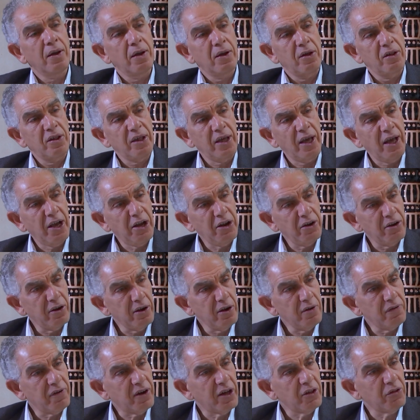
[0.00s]
the Asian
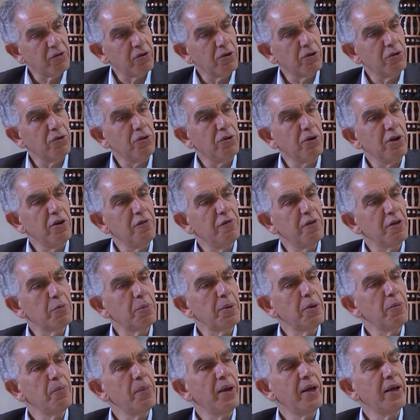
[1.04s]
Infrastructure
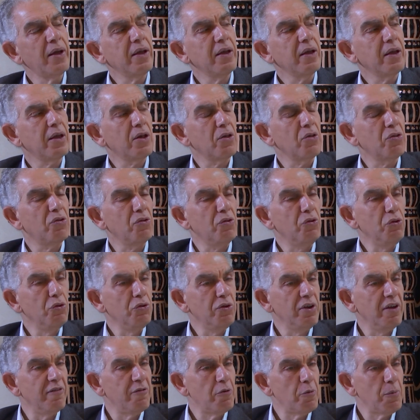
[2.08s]
Investment Bank, the New
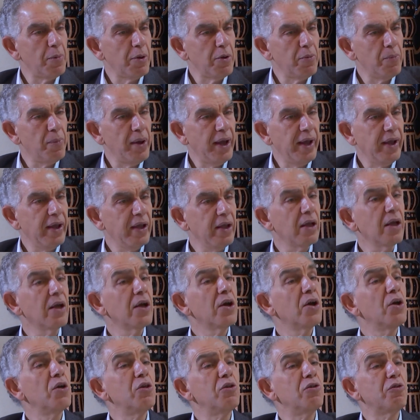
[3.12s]
Development Bank,
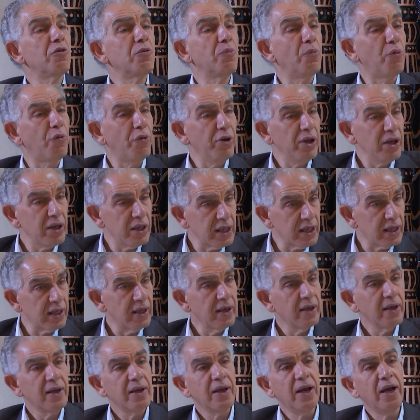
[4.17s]
the BRICS,
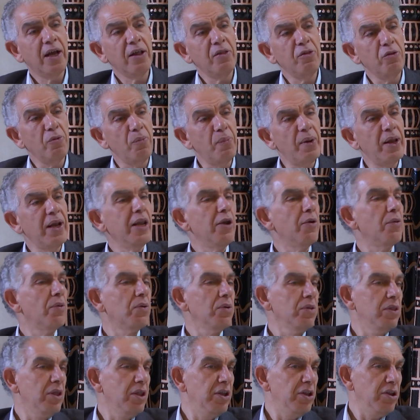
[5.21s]
and the Belt and
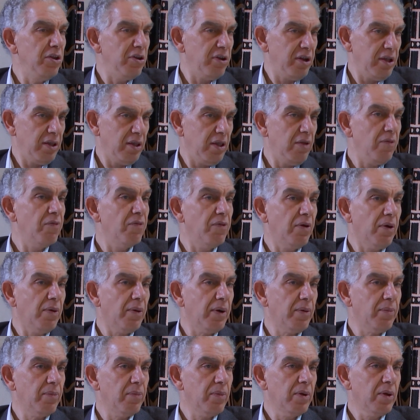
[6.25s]
Road Initiative
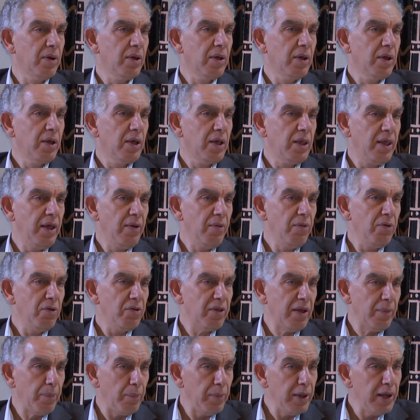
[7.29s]
Forum. They
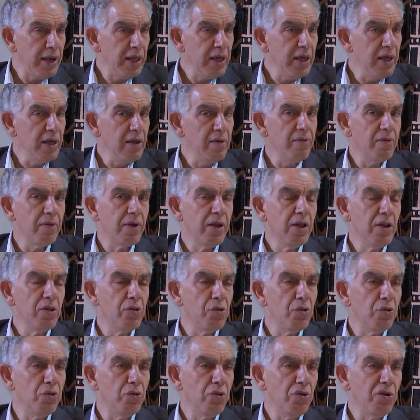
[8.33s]
were, I believe,
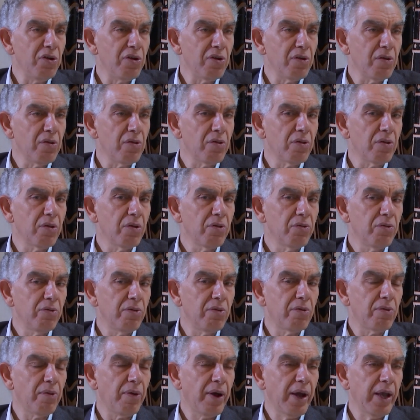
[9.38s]
institutions to
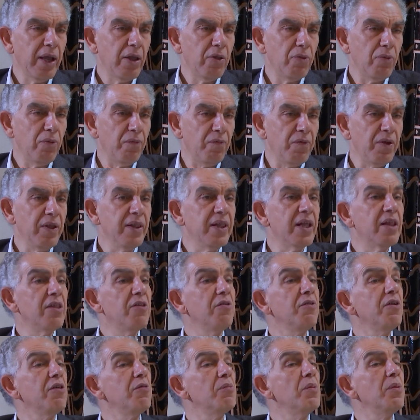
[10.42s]
try to think that
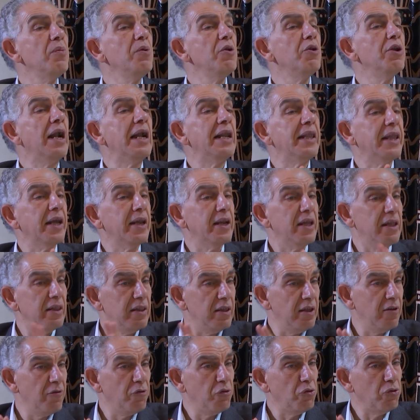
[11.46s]
there is maybe an
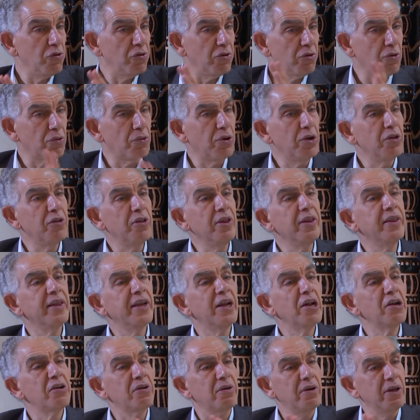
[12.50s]
alternative to the current
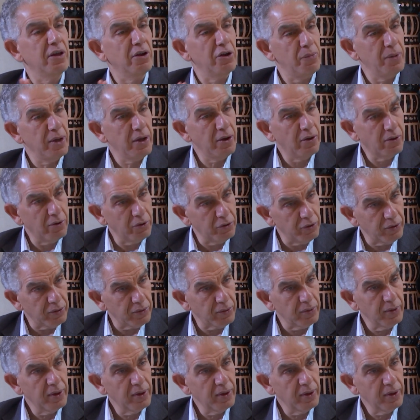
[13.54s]
international economic order.